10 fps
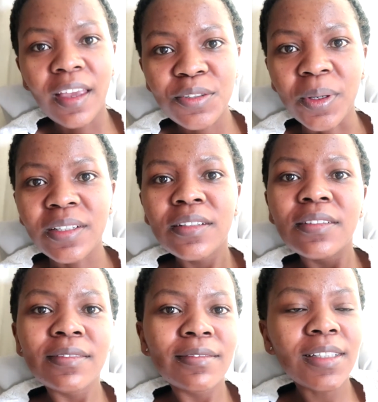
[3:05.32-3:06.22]
Guess what?
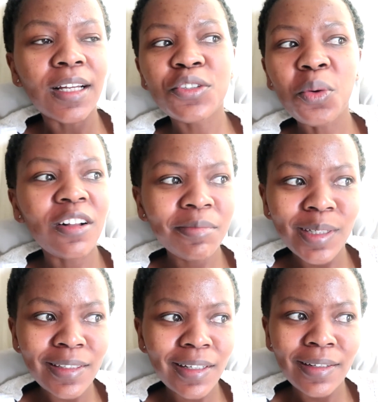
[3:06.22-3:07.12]
It's like 12
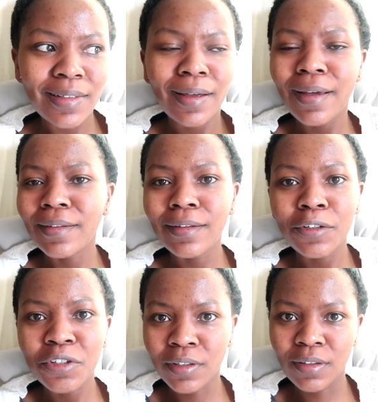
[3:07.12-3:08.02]
minutes later and the
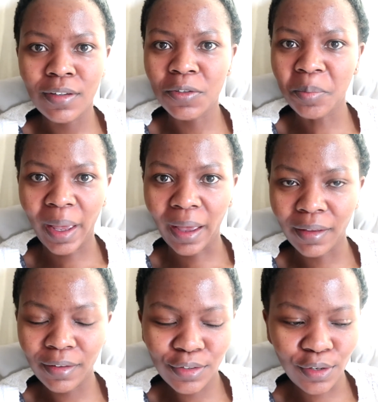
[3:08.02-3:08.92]
electricity is
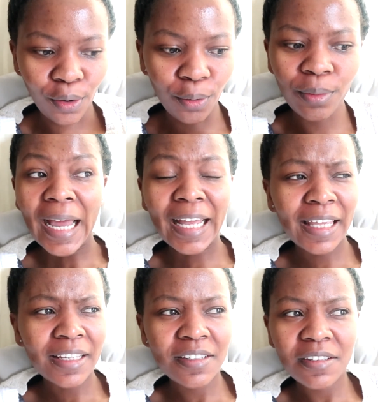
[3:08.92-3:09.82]
back, so I
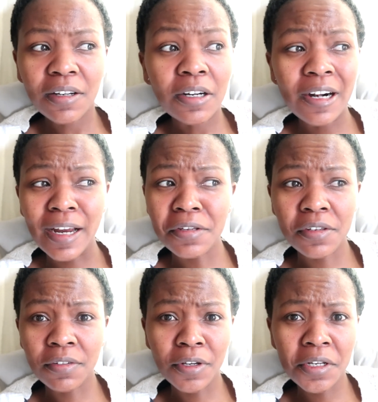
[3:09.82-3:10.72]
guess
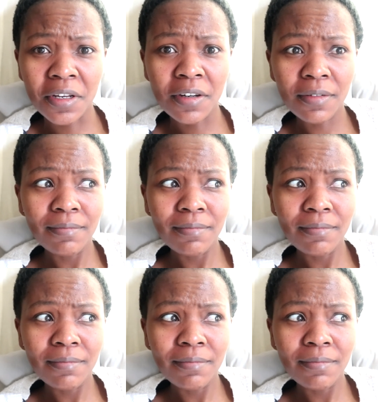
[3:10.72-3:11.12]
crisis averted.